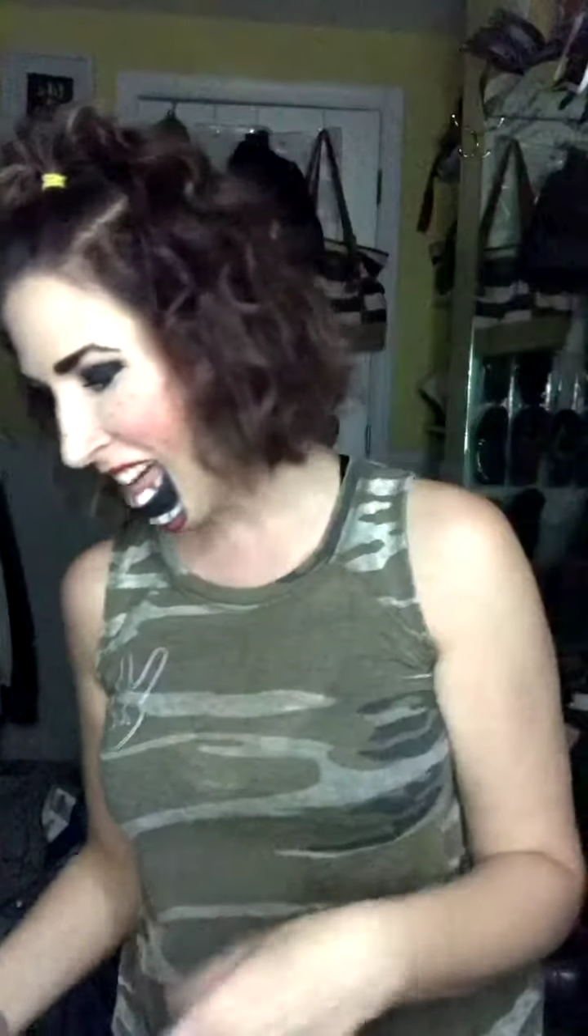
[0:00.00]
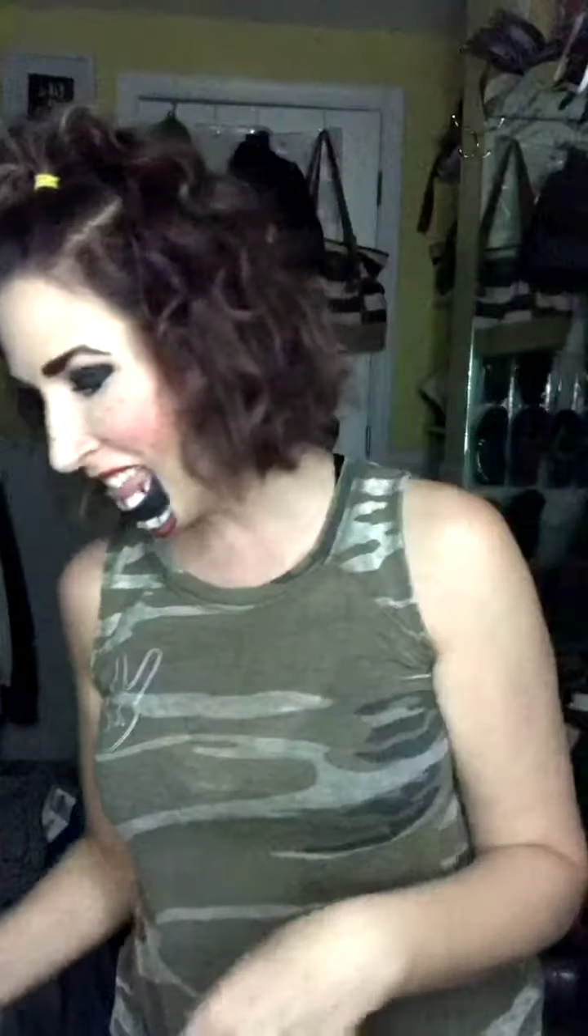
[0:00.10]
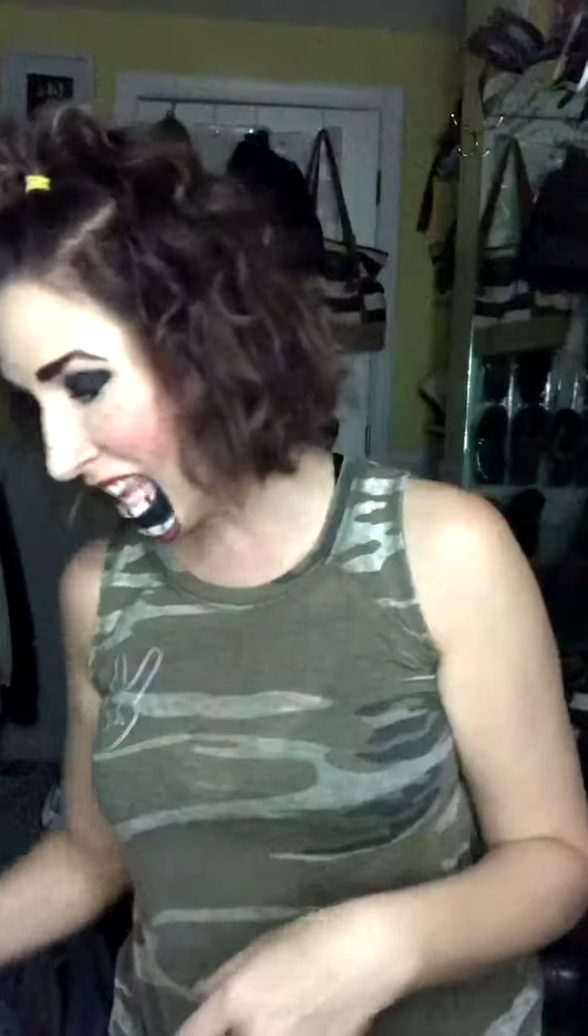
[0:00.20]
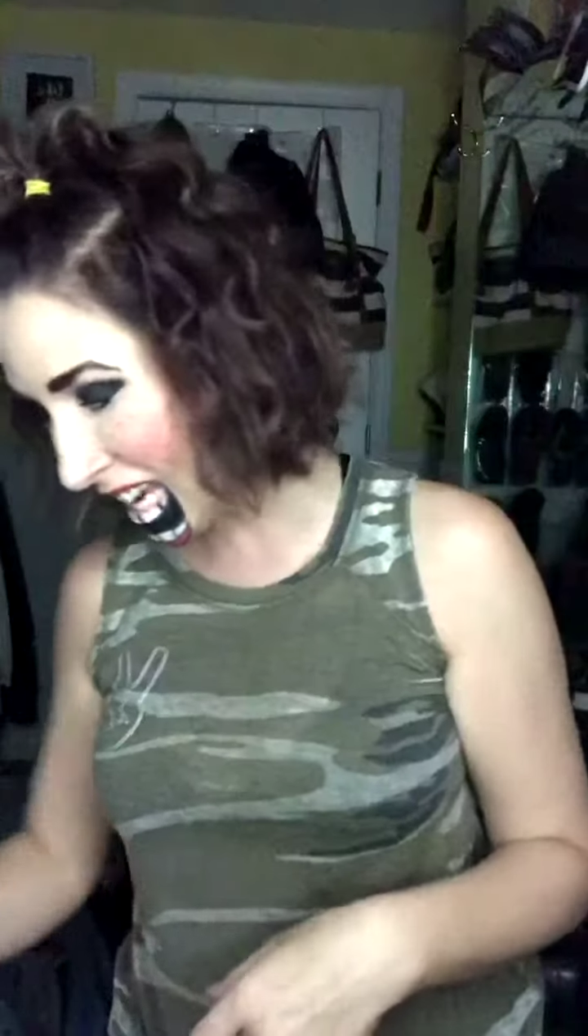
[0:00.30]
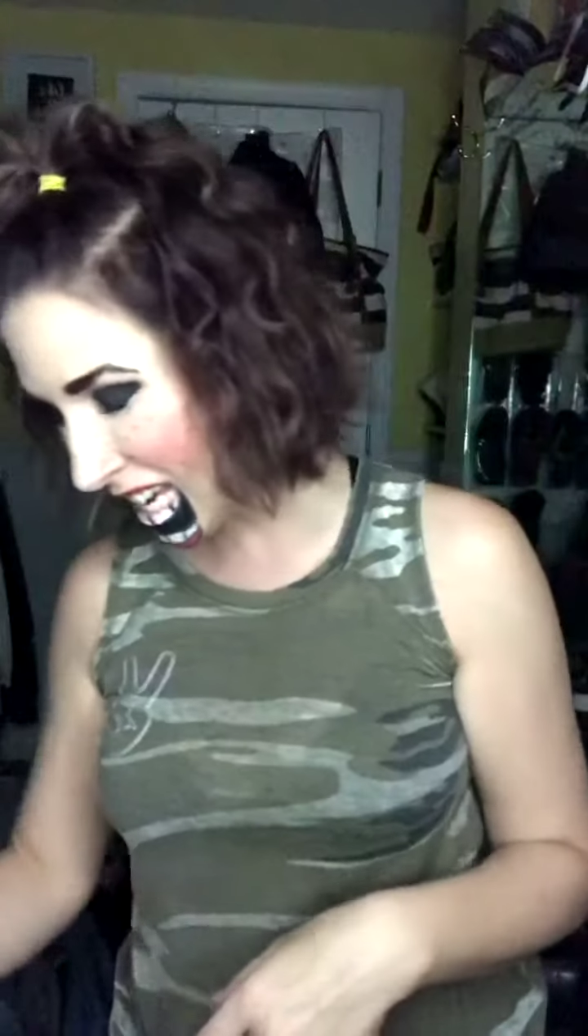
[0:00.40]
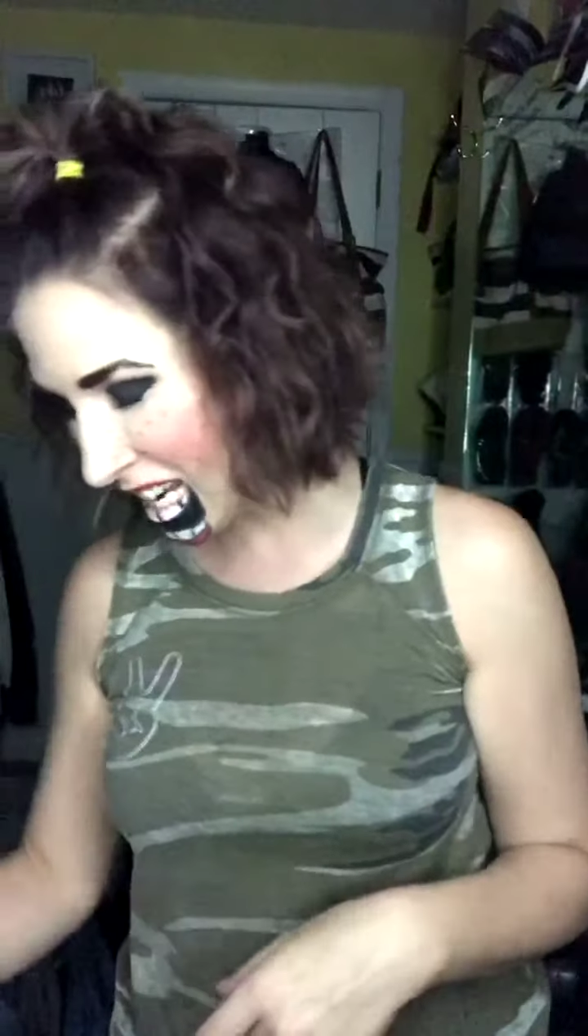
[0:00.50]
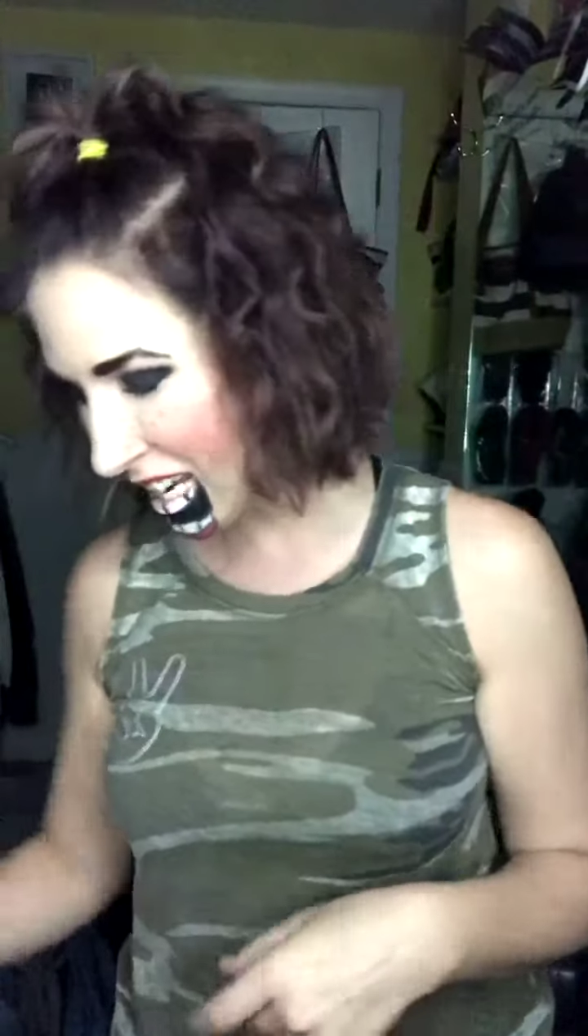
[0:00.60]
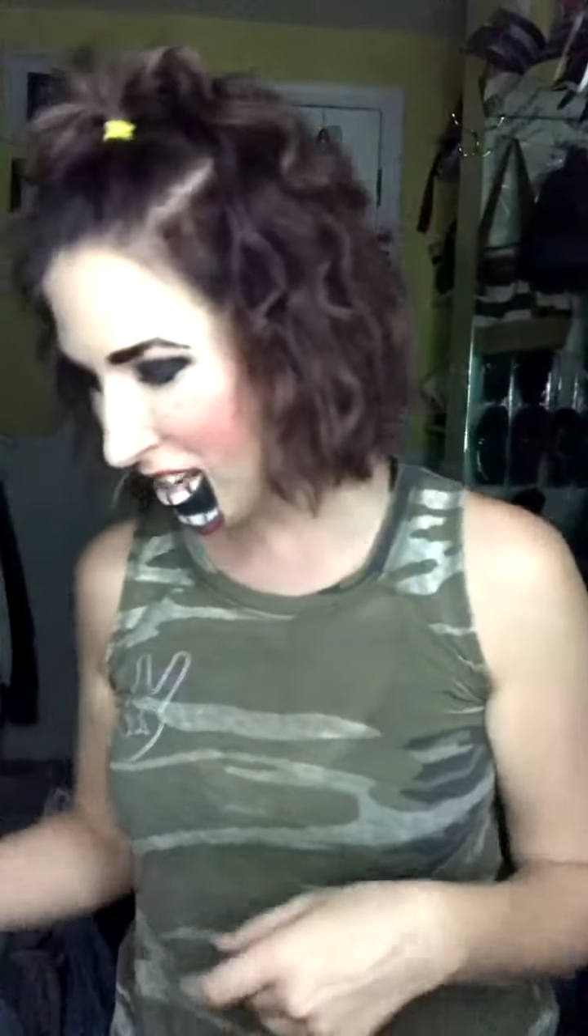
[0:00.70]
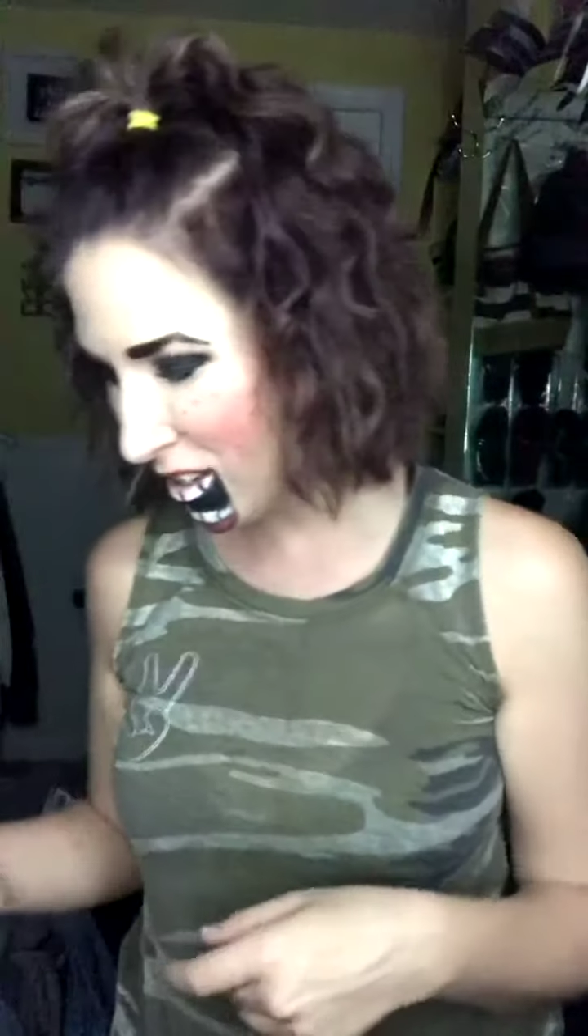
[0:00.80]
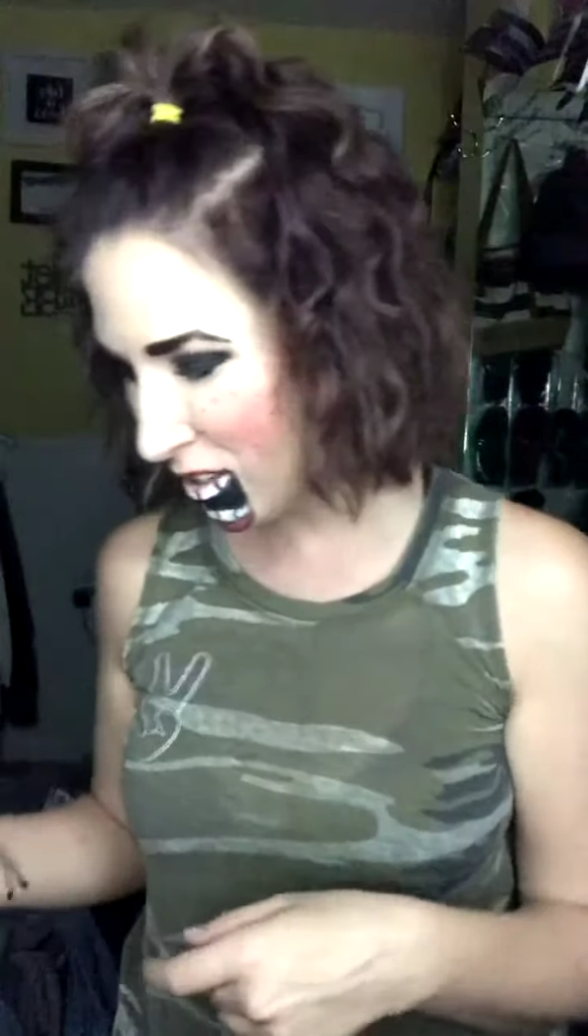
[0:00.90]
and then I
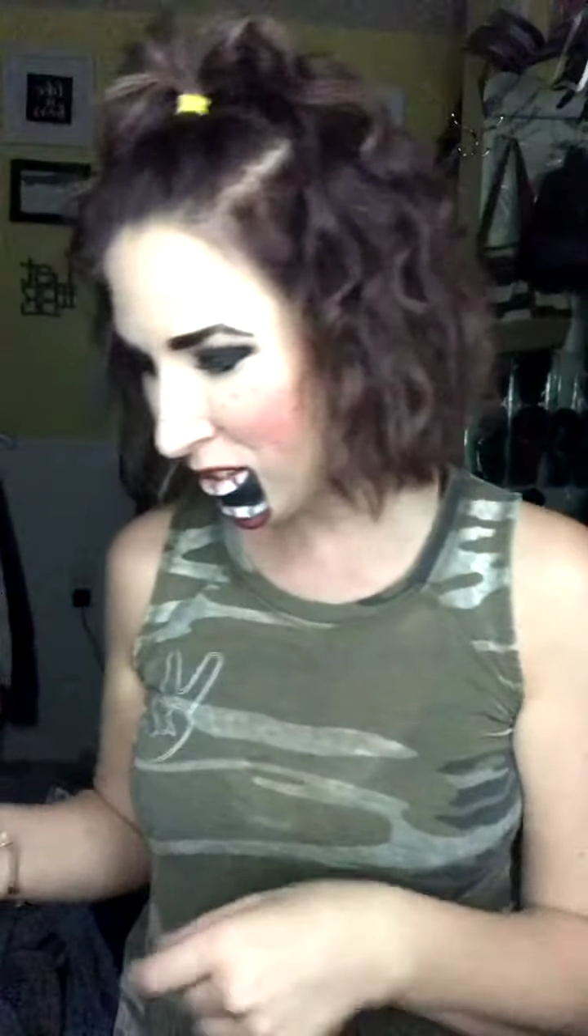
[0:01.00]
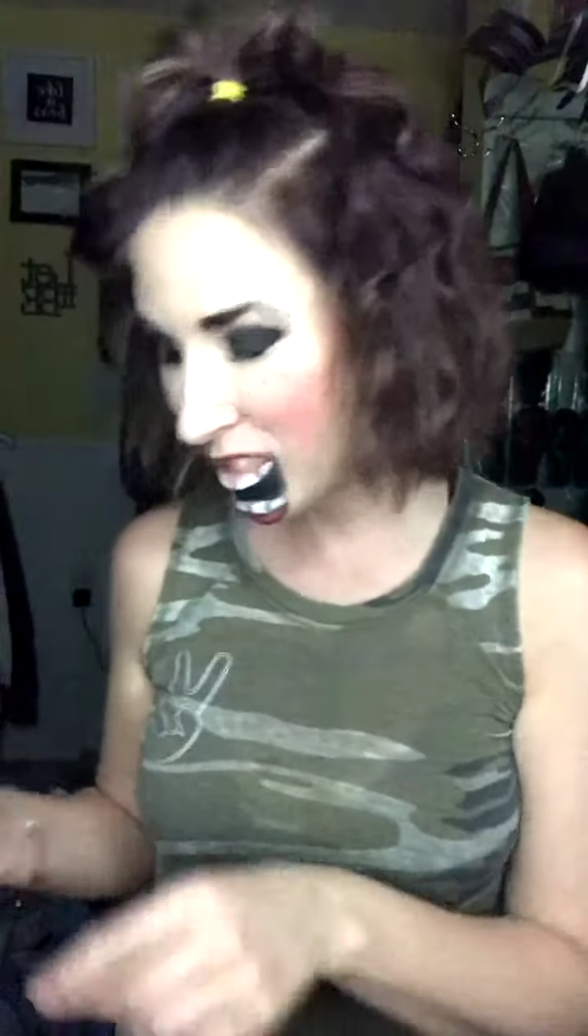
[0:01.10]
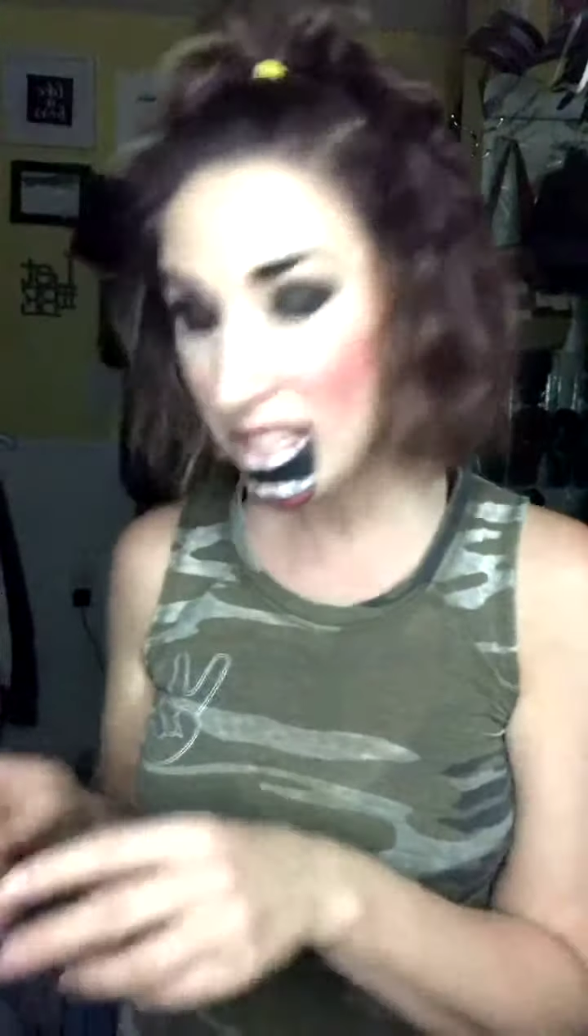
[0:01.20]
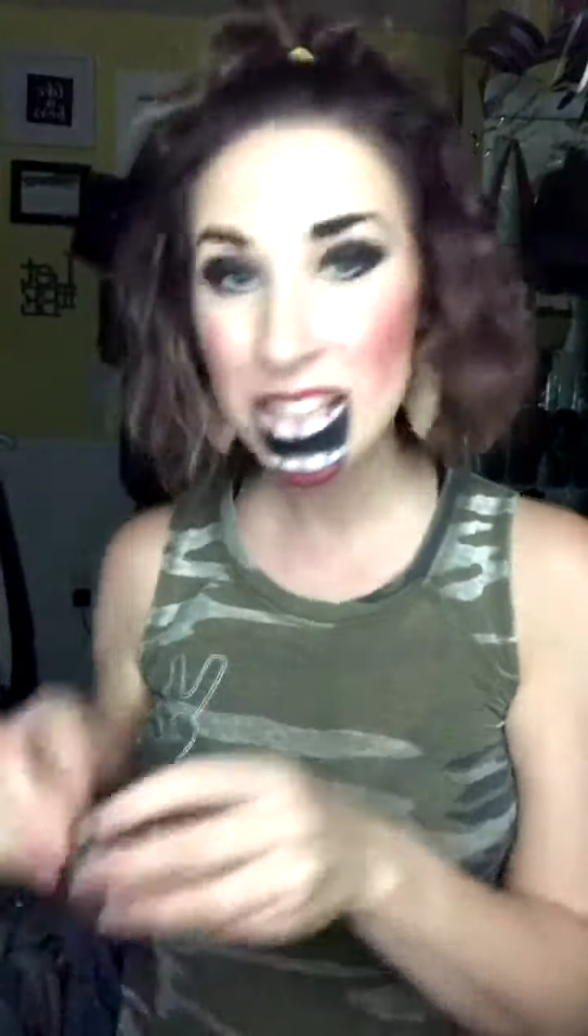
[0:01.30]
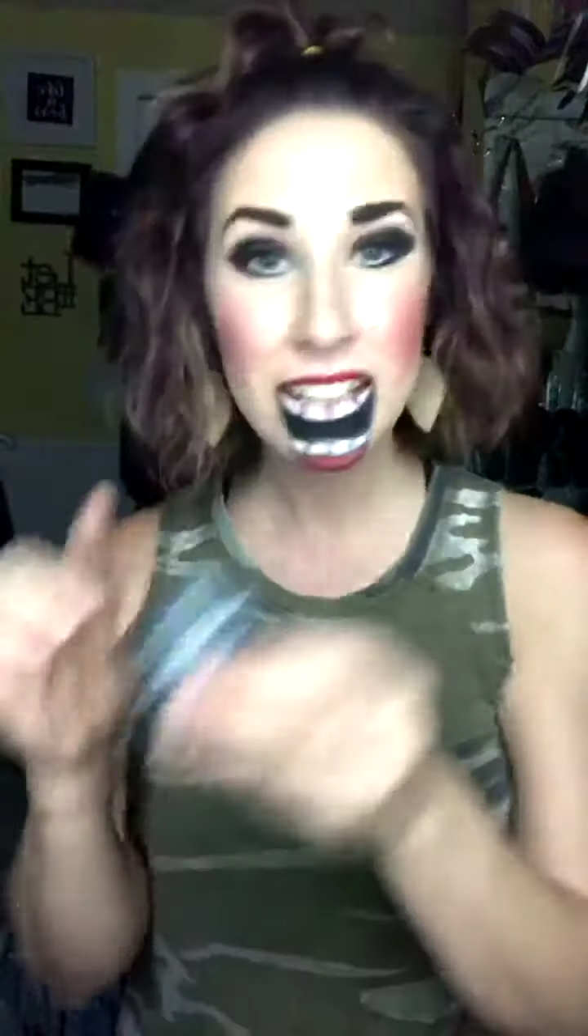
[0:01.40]
used